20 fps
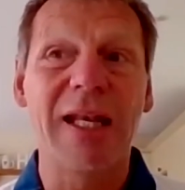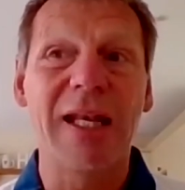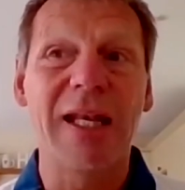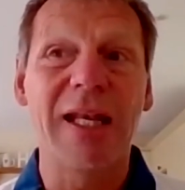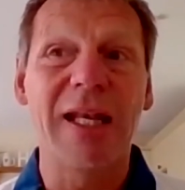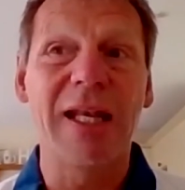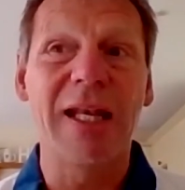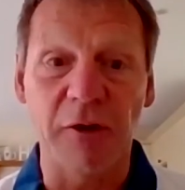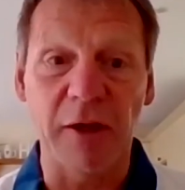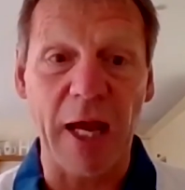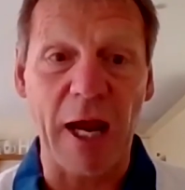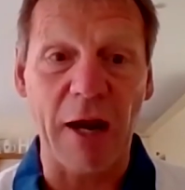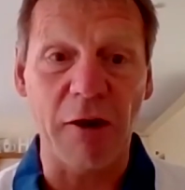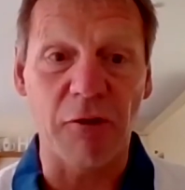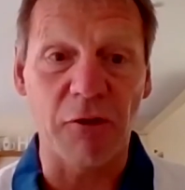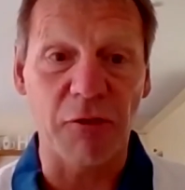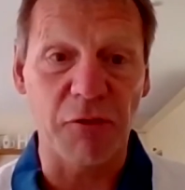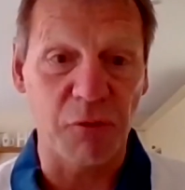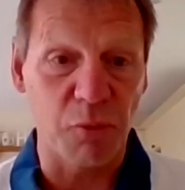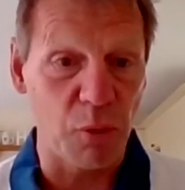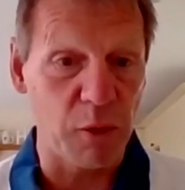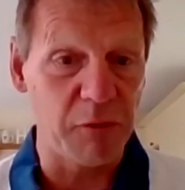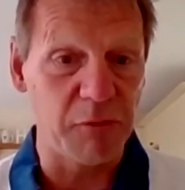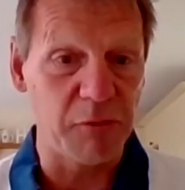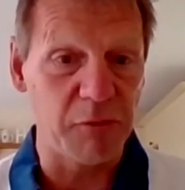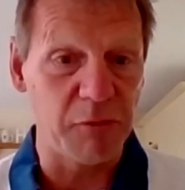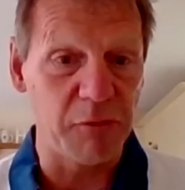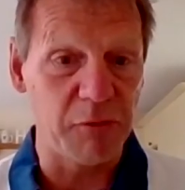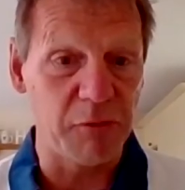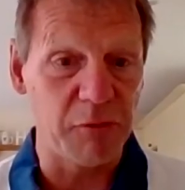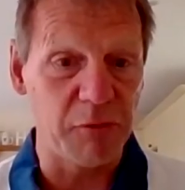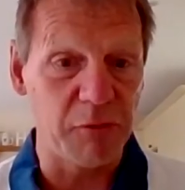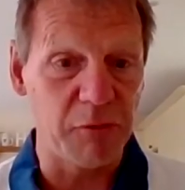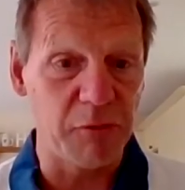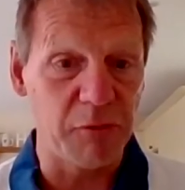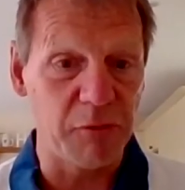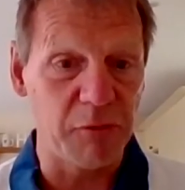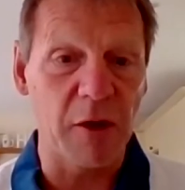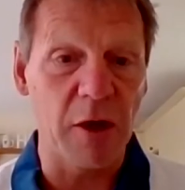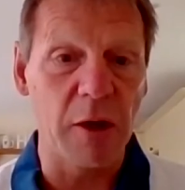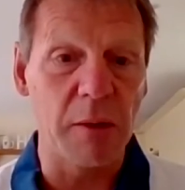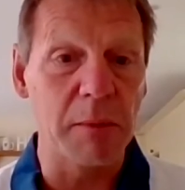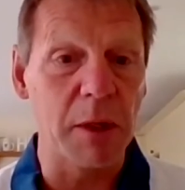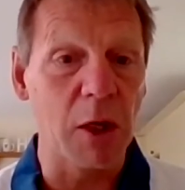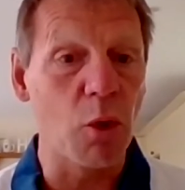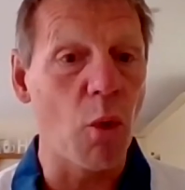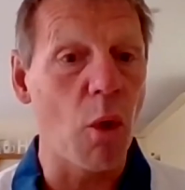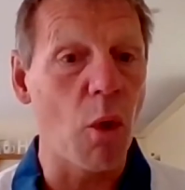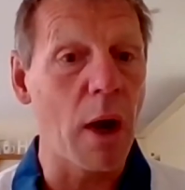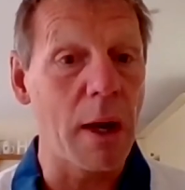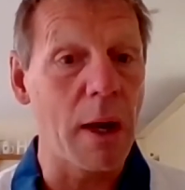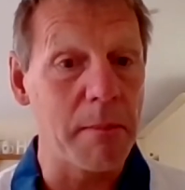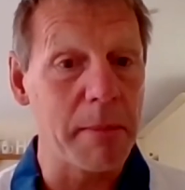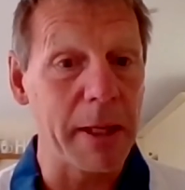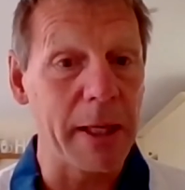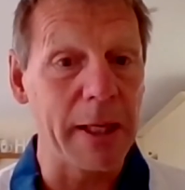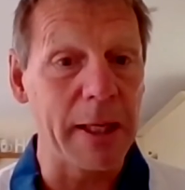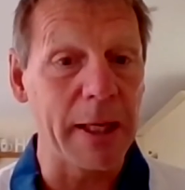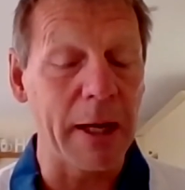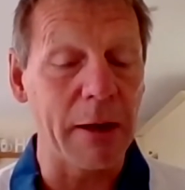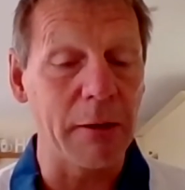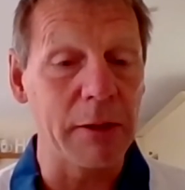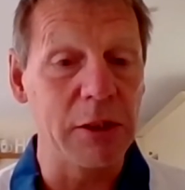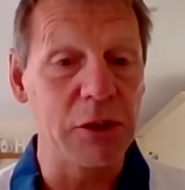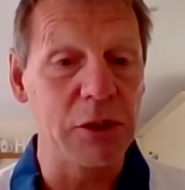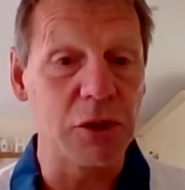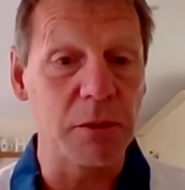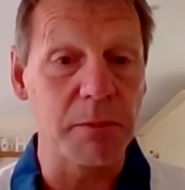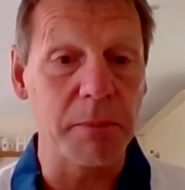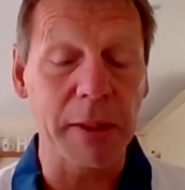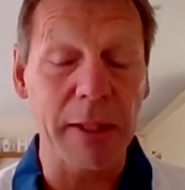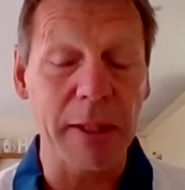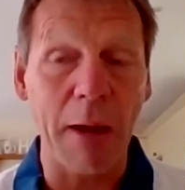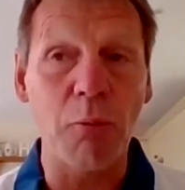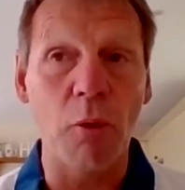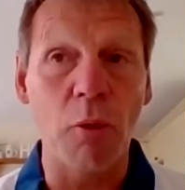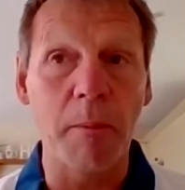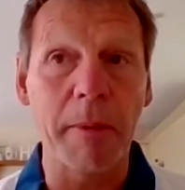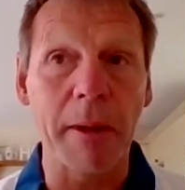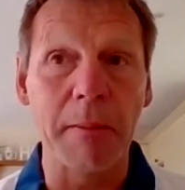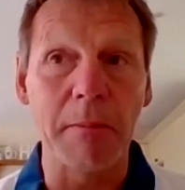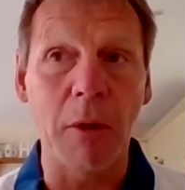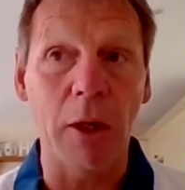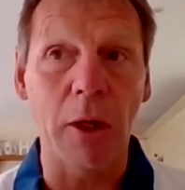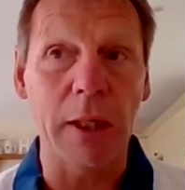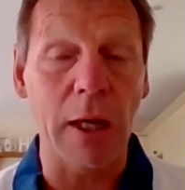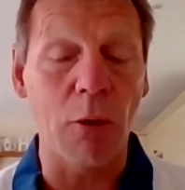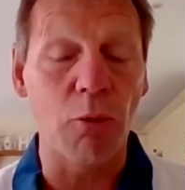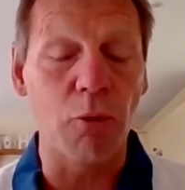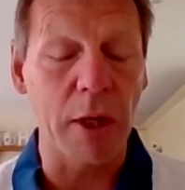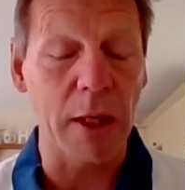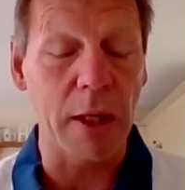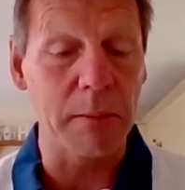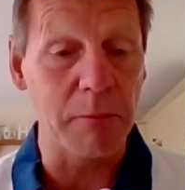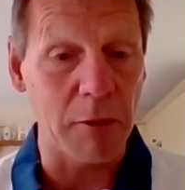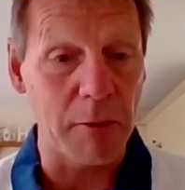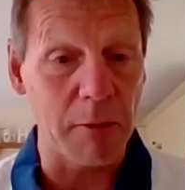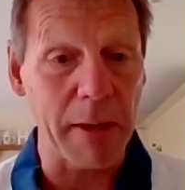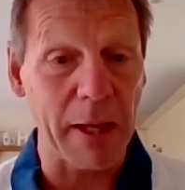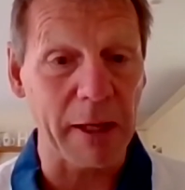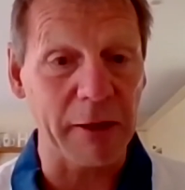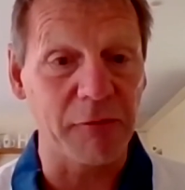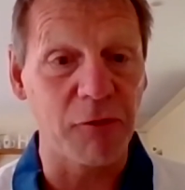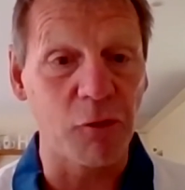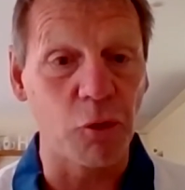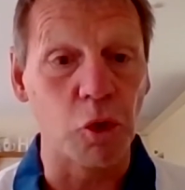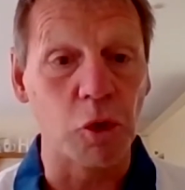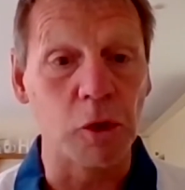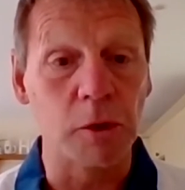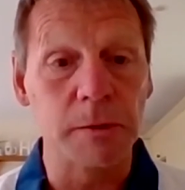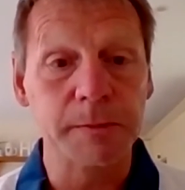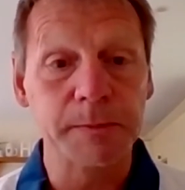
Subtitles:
limited for Gareth with Maguire being out injured. But that will be my goalkeeper and back four.